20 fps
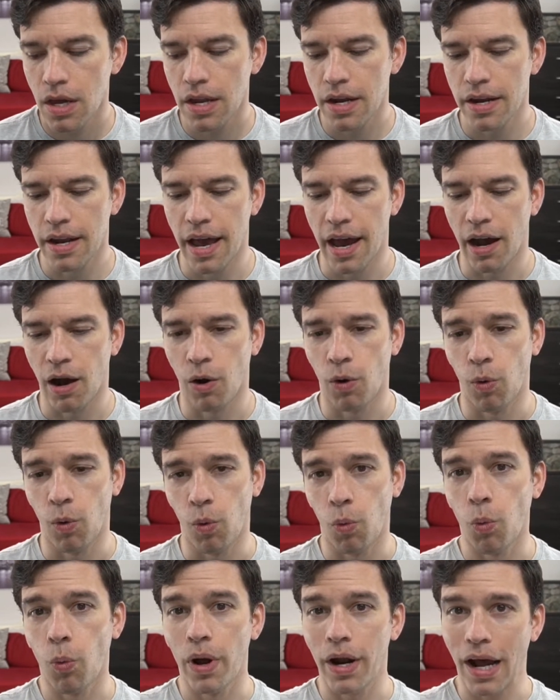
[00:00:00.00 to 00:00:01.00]
Now,
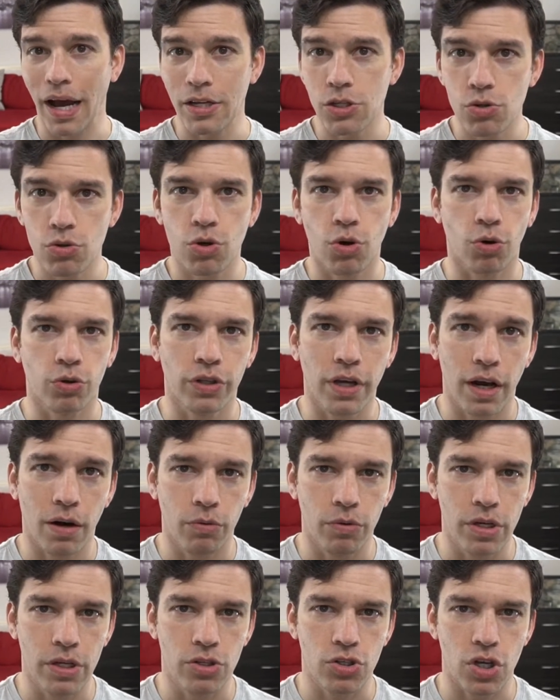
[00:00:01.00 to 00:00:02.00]
when I do cold
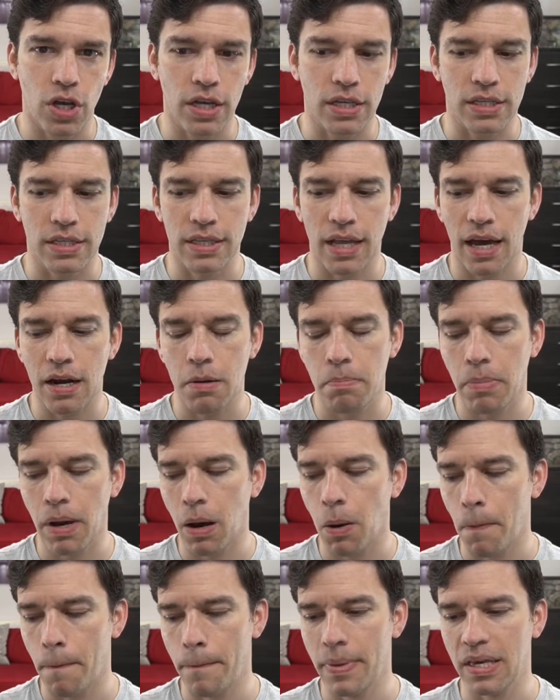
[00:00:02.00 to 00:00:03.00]
outreach, it's not
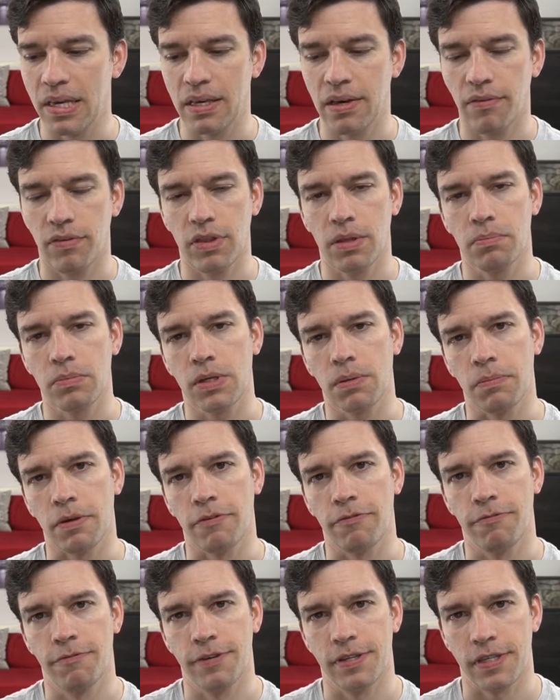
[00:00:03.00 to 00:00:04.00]
about me giving them something
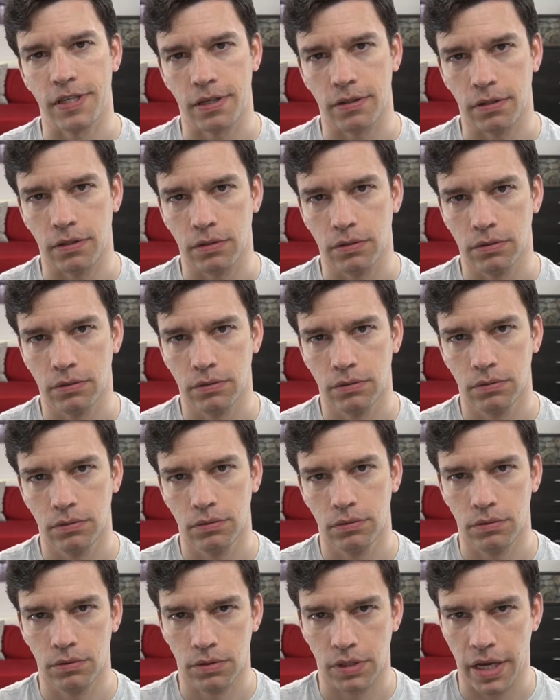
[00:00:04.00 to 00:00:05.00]
physical,
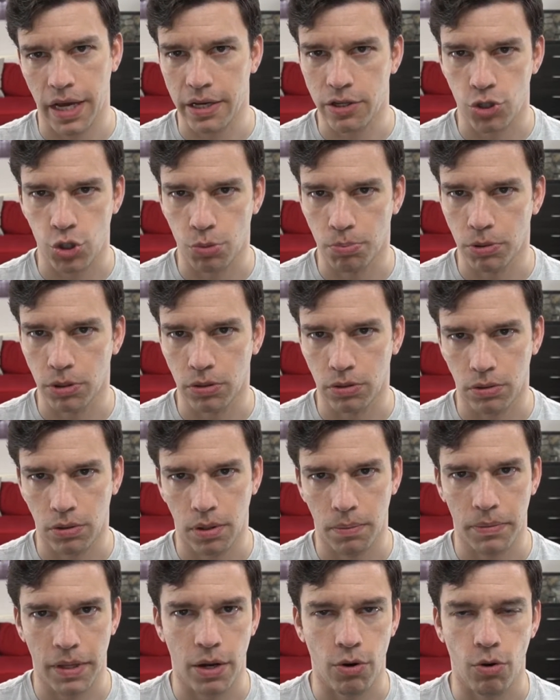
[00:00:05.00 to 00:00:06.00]
tangible.
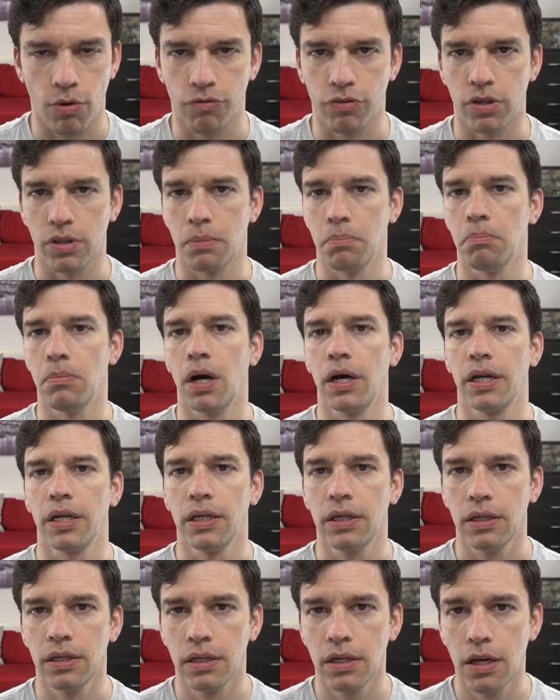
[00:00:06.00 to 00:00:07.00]
I'm not offering them money.
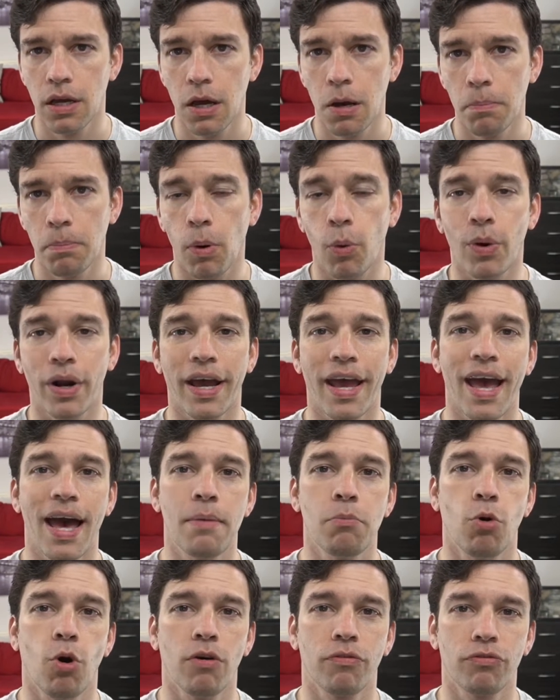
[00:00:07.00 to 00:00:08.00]
But what I
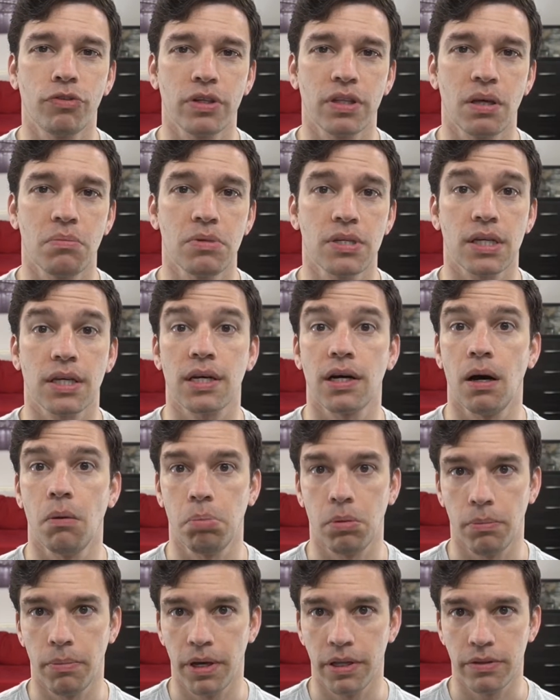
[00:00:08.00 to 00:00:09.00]
am offering them is a
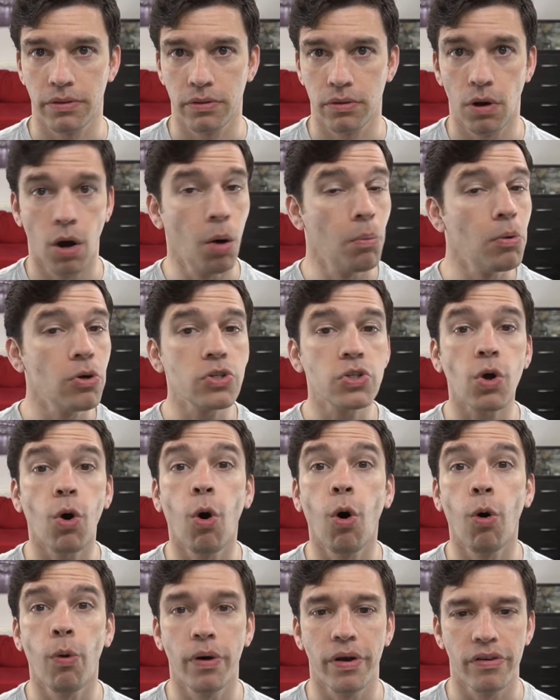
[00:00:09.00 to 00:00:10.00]
compliment. Almost
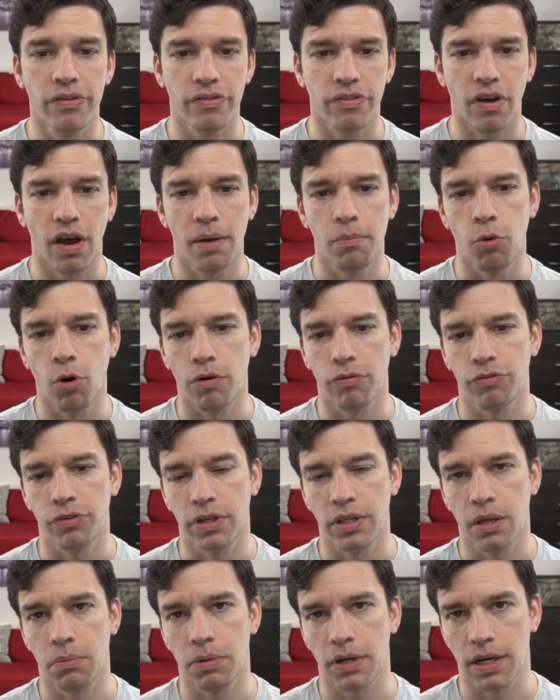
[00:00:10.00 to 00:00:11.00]
always, I'm
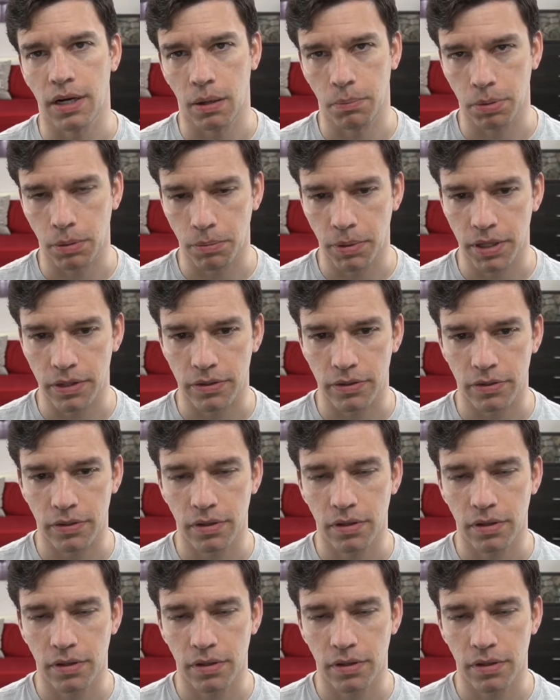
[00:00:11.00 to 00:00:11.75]
offering them a compliment.